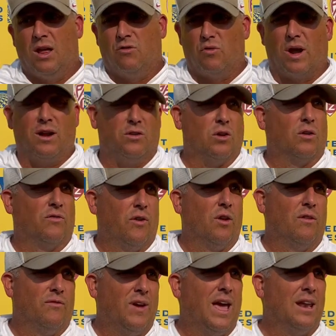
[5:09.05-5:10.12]
Drake took
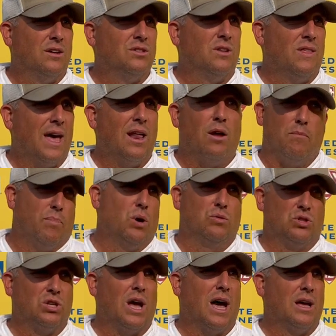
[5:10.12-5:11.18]
full advantage of that on
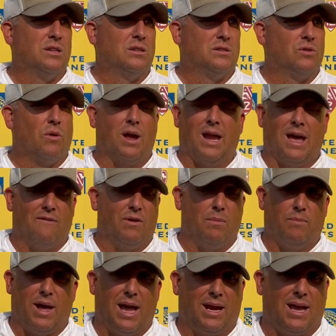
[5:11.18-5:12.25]
both sides. It's great having
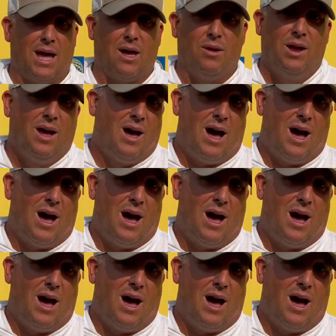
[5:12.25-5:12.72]
him back out.